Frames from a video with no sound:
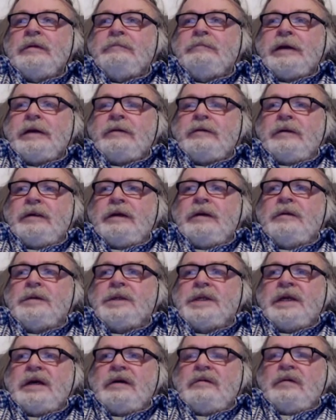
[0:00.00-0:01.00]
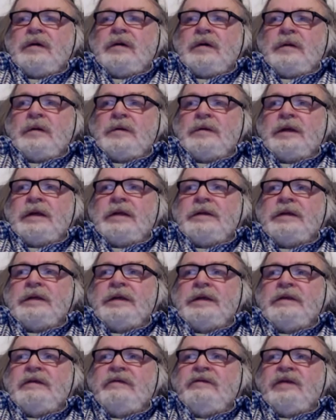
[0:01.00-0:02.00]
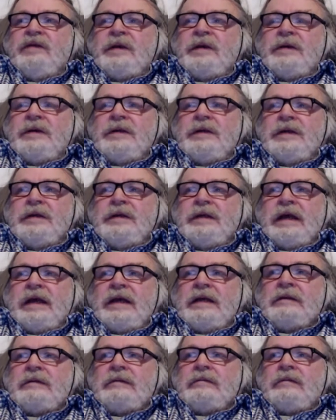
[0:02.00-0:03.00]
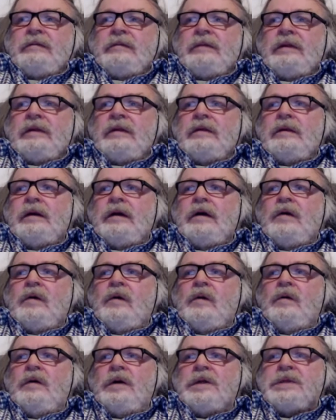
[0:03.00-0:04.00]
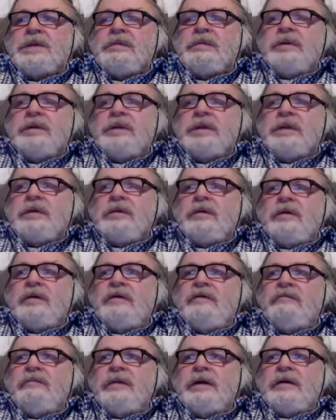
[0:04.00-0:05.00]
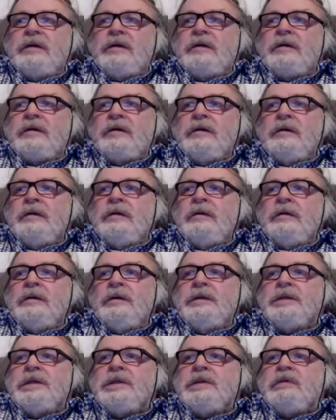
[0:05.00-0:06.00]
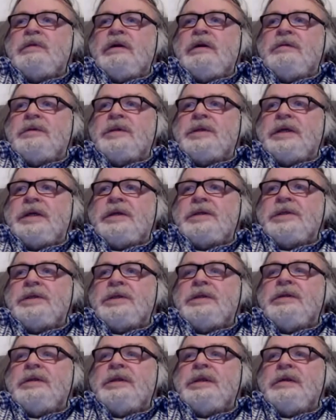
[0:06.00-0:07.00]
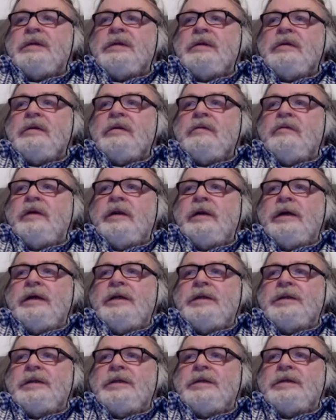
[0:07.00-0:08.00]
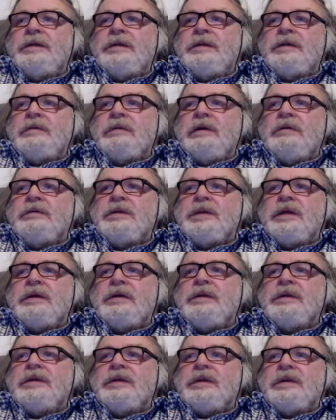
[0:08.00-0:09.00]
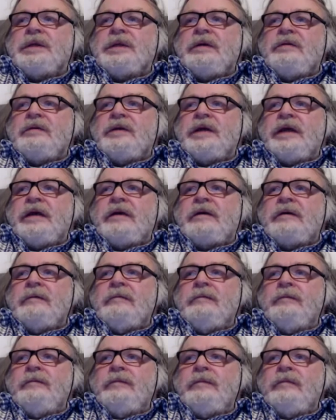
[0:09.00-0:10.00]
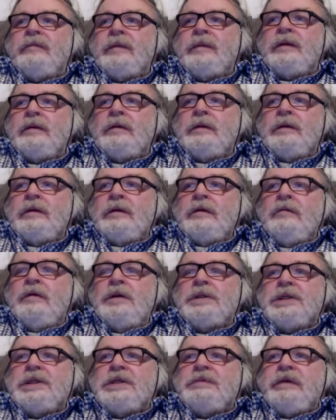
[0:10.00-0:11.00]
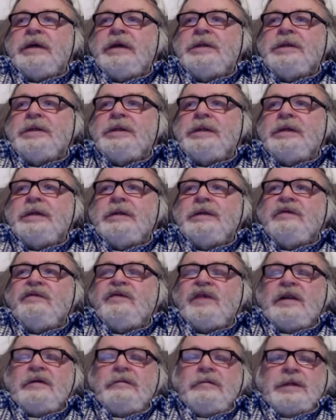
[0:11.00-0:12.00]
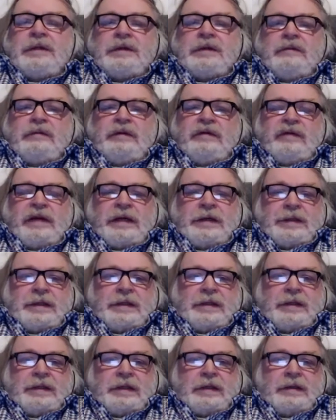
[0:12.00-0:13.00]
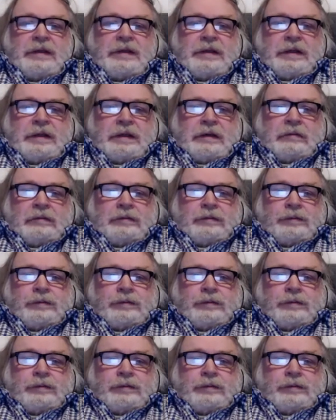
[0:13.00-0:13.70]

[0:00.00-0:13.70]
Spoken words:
The parallels go on, and he divided that whole gospel story of Mark into 12 sections relating to the 12 signs of the zodiac, which is basically a development of Blavatsky's idea.